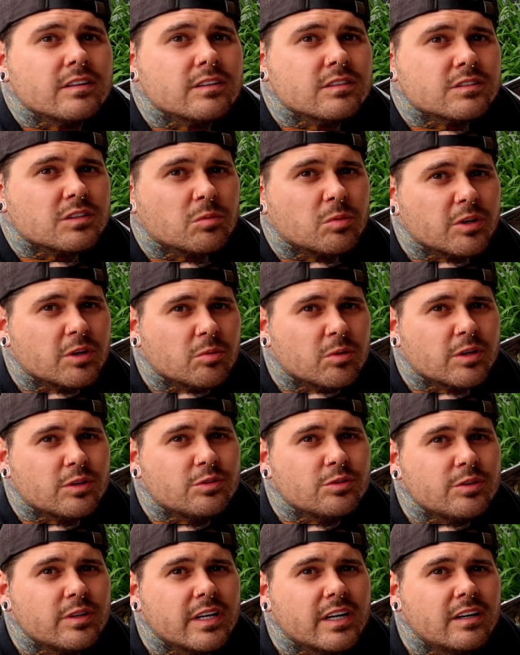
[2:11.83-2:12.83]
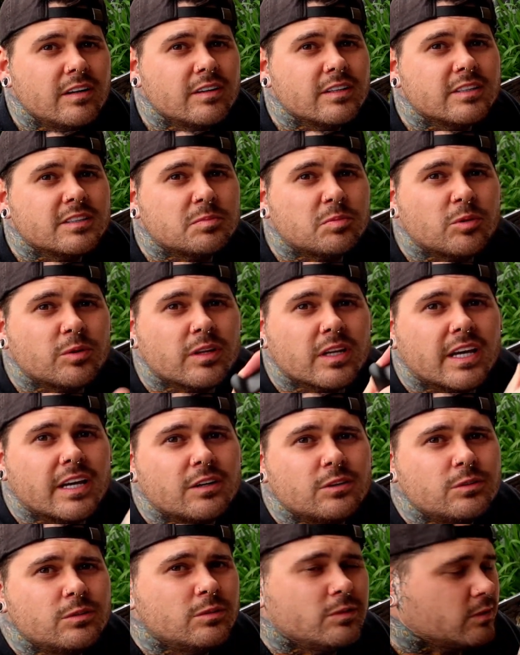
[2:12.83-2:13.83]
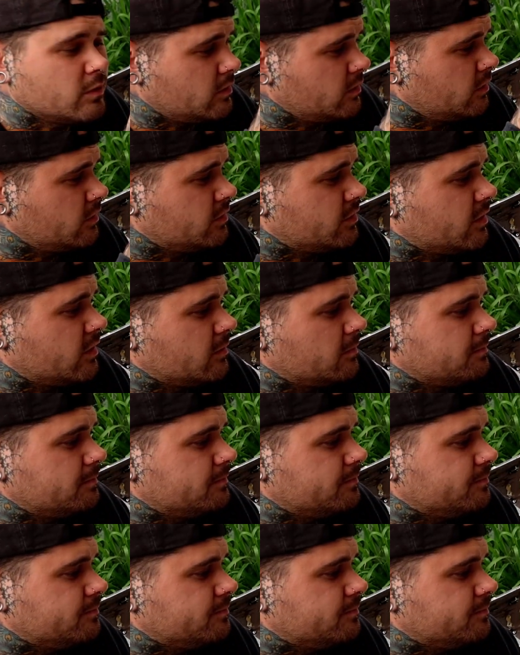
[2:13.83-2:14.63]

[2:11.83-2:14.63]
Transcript: So what you want to do now is put the kettle on top.